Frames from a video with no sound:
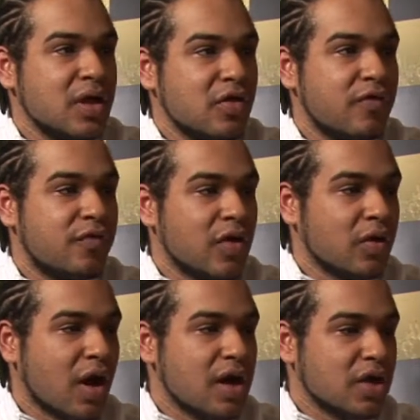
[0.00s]
you feel
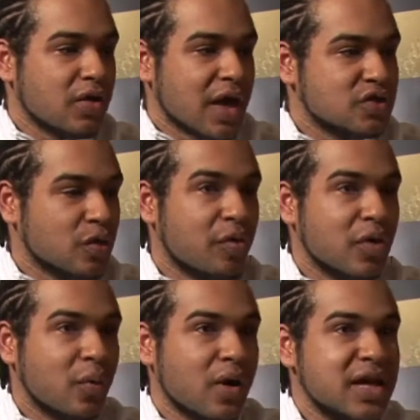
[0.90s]
like you get to a
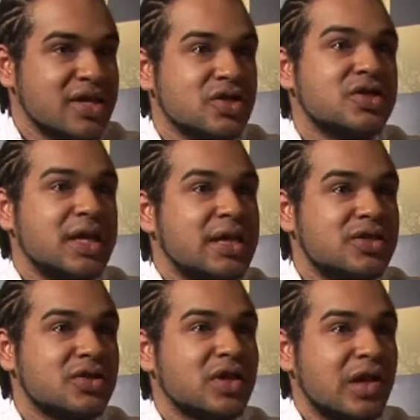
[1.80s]
point where it is just
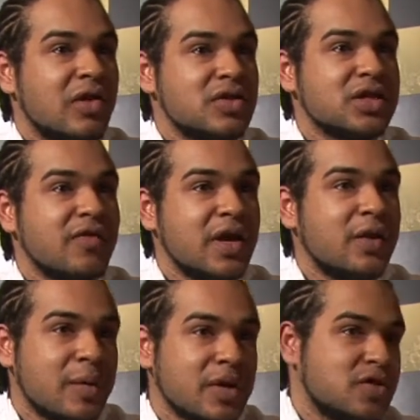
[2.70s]
easier to learn stuff
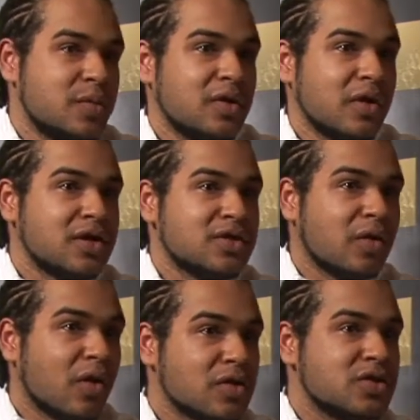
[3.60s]
anyway, because you've been doing it so
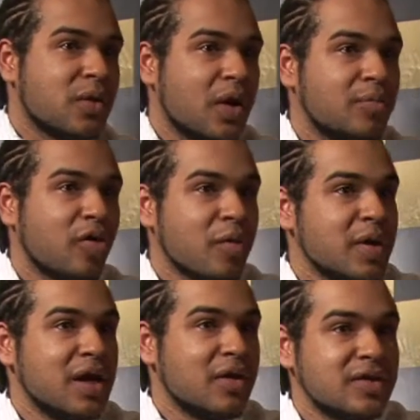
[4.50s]
long. So I
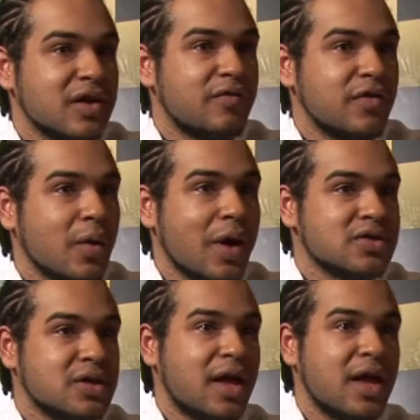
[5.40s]
probably only did a few
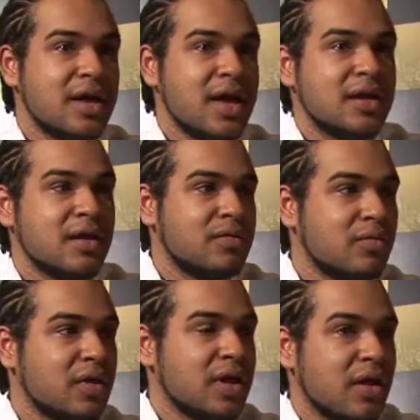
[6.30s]
hours a day in
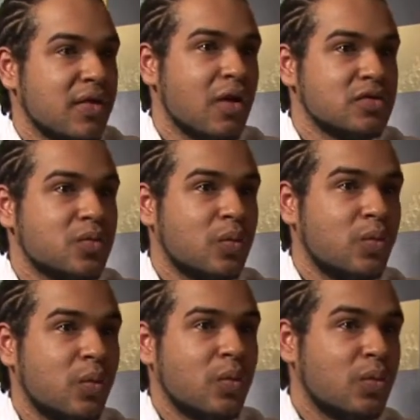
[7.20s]
the year that I was
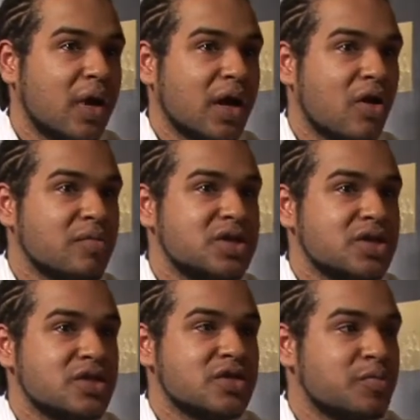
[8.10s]
winning
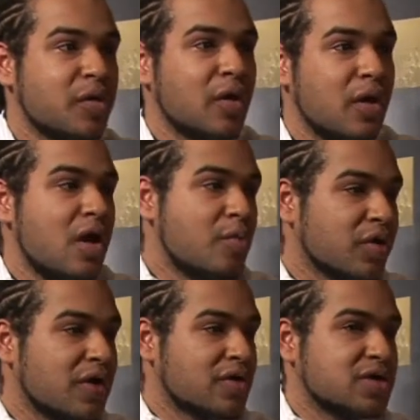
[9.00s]
competitions. But
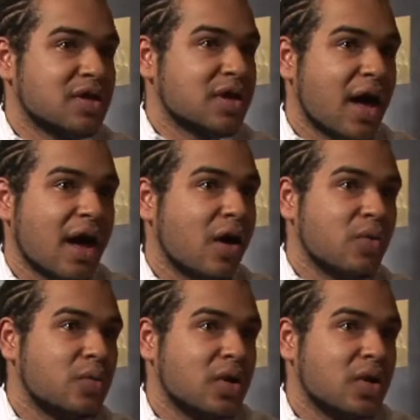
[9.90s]
previous to that, I